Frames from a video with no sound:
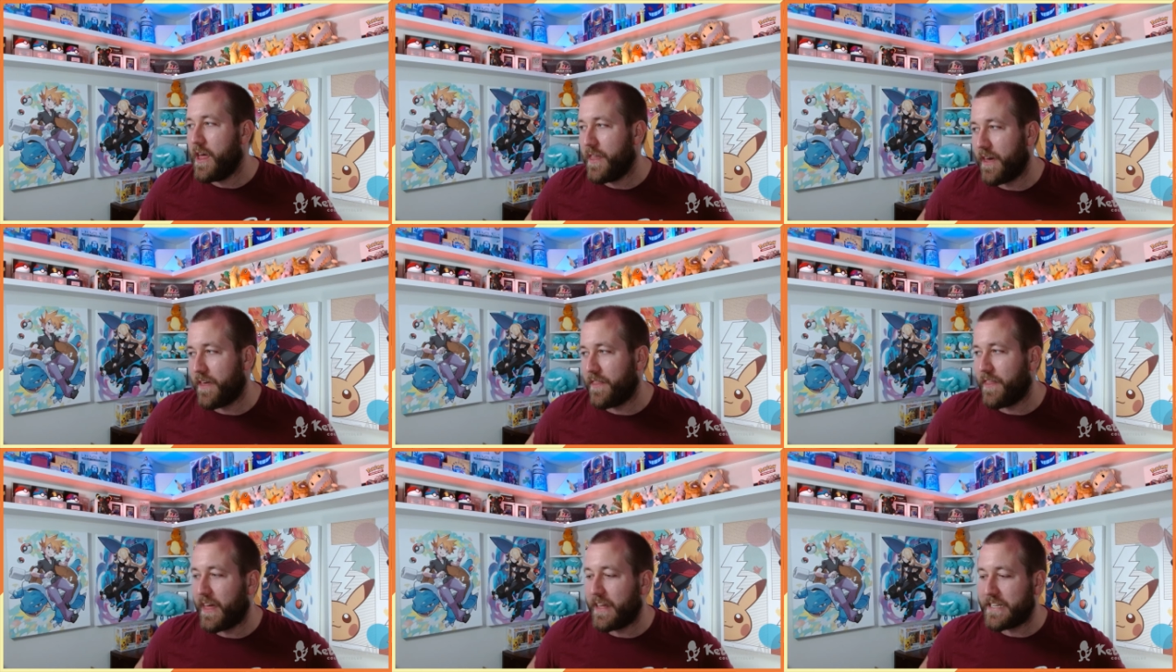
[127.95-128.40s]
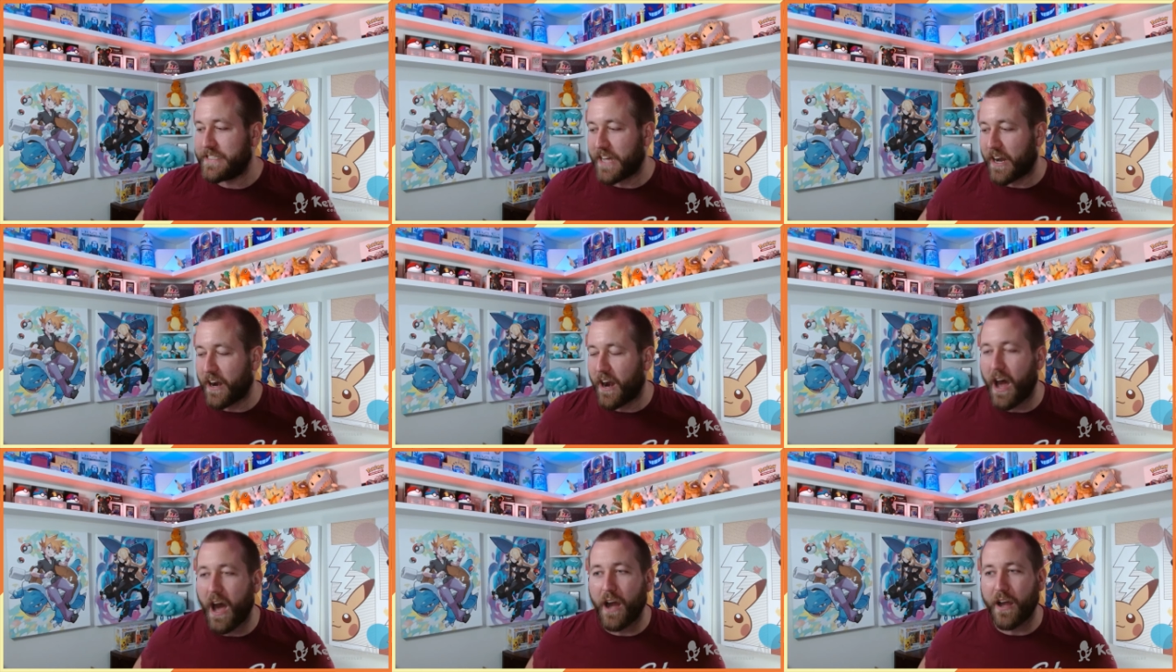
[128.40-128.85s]
that is
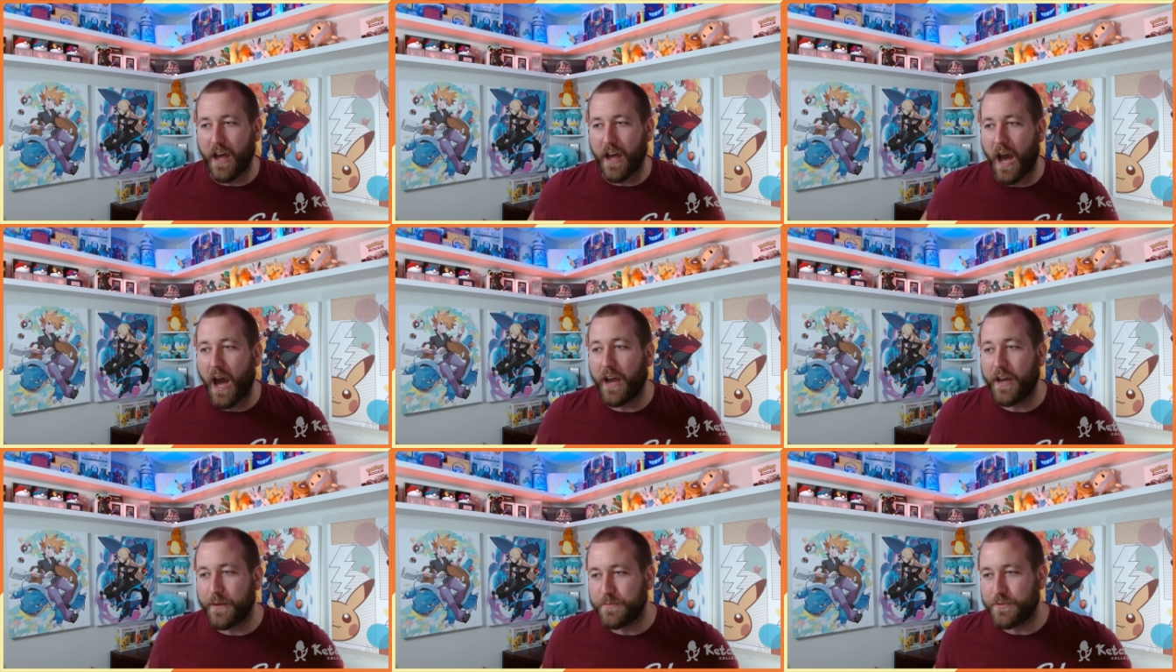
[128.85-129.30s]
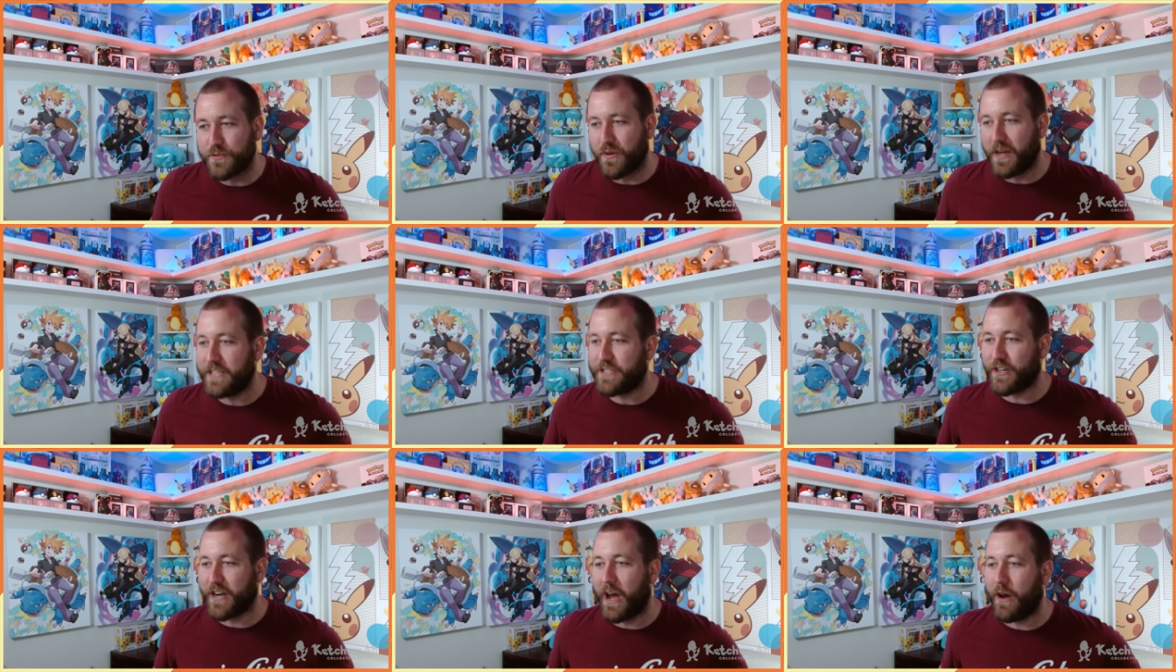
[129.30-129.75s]
our Occam's
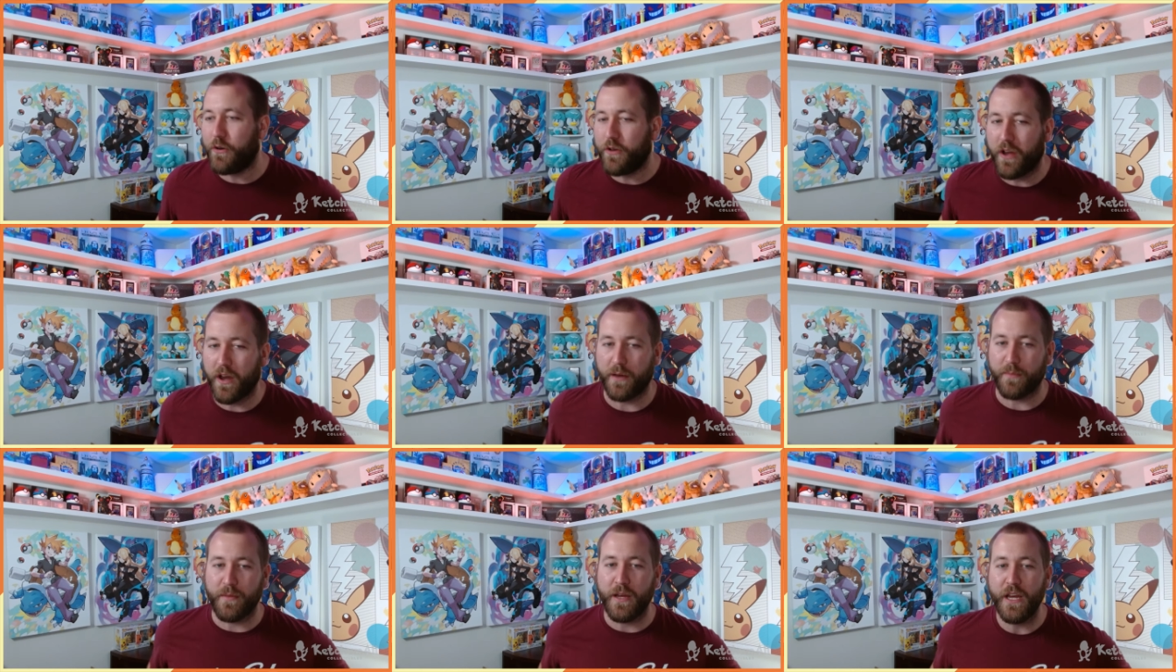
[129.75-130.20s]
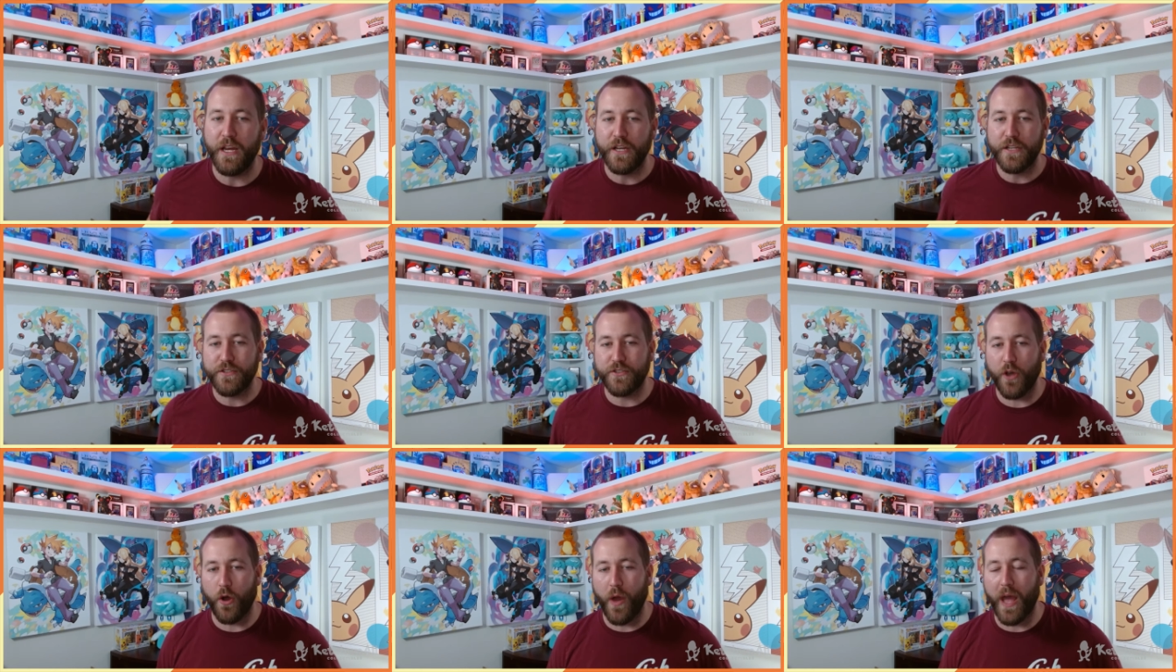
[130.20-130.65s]
razor outcome.
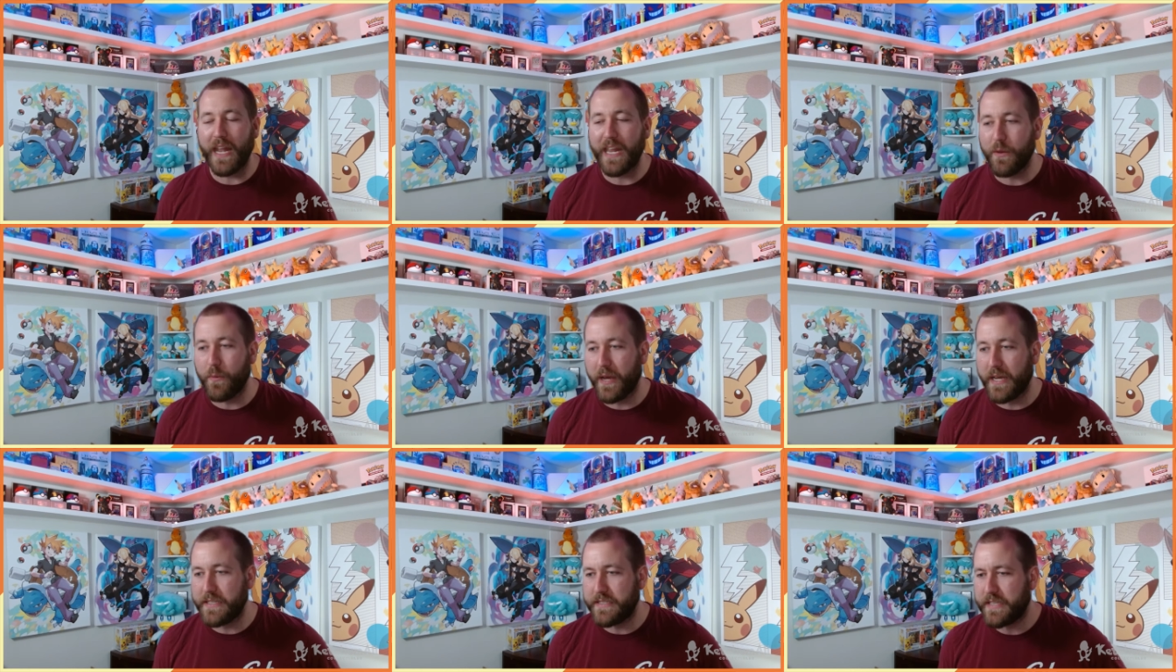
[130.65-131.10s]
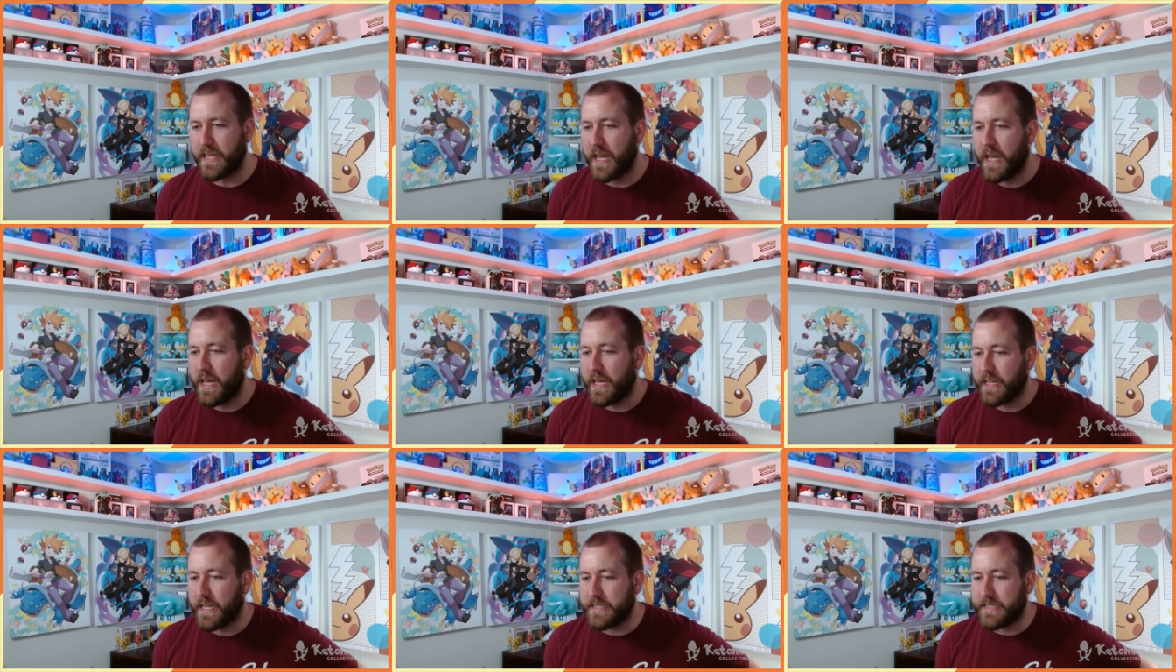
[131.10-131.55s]
So anyways,
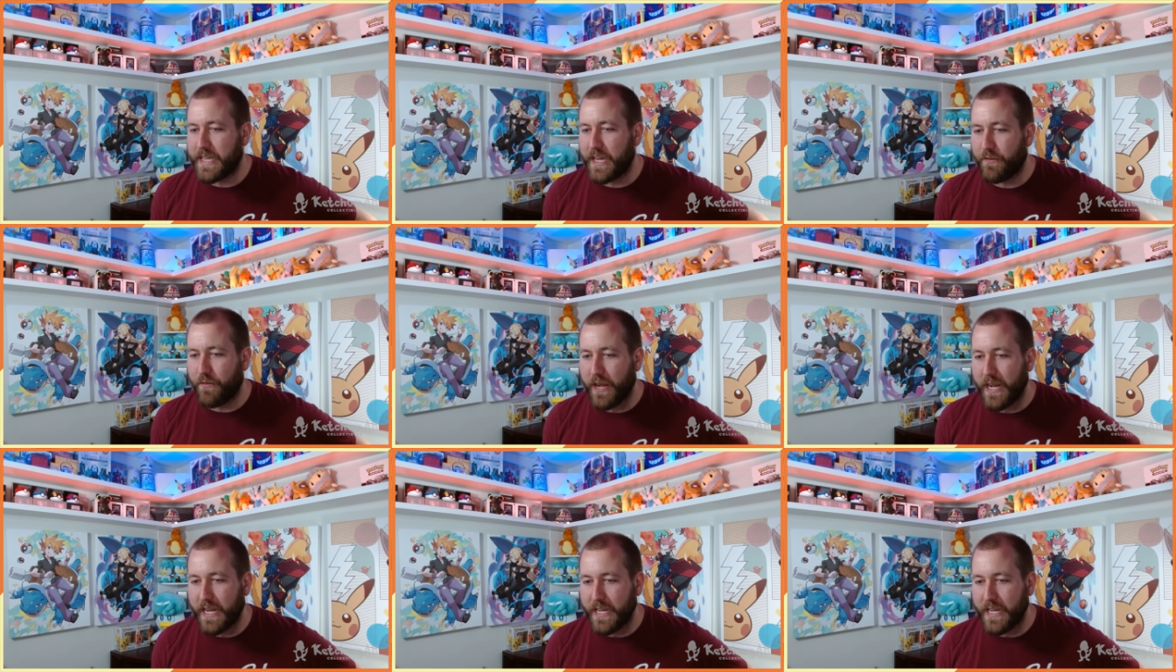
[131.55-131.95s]
let's get right